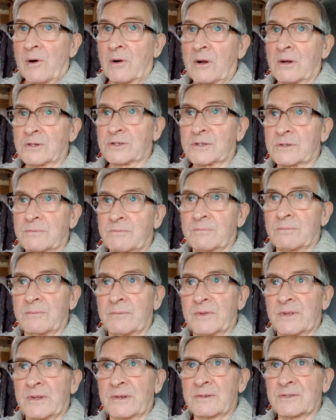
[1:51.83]
'Cause
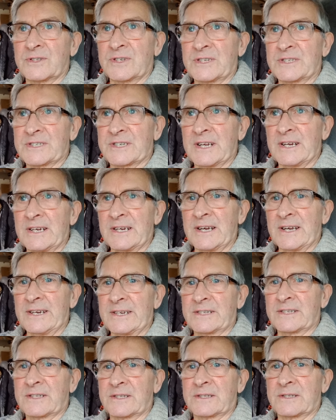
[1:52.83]
she
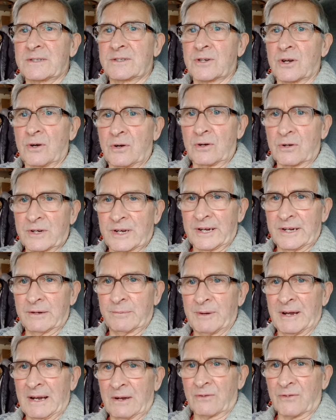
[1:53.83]
started talking
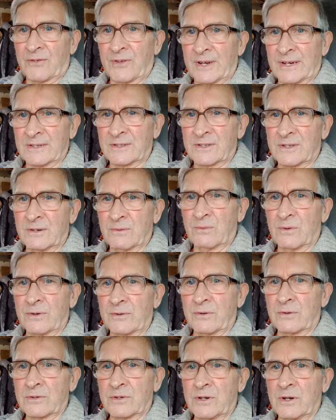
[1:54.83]
about things that
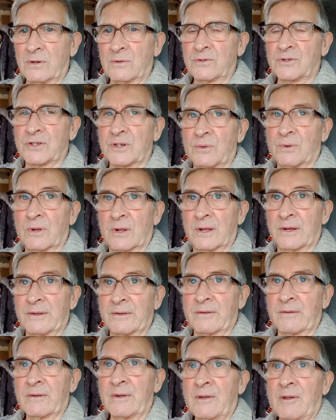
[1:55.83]
were unusual,
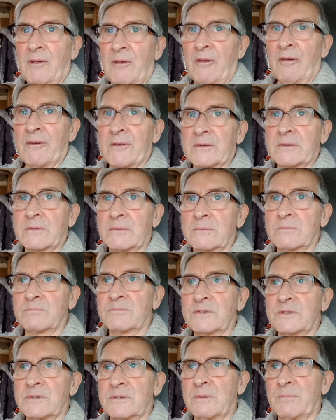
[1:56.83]
and
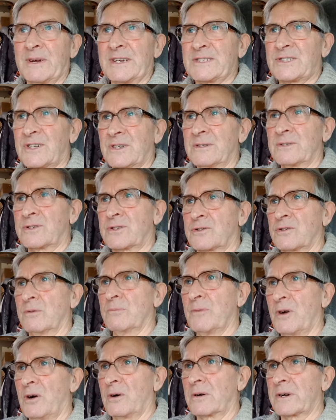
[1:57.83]
she mentioned
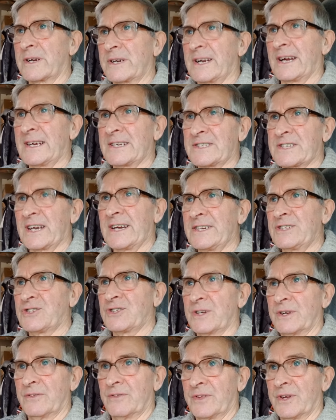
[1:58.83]
some
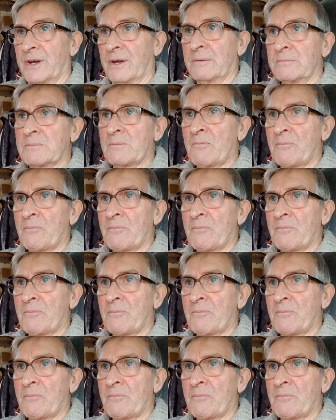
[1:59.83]
organisation that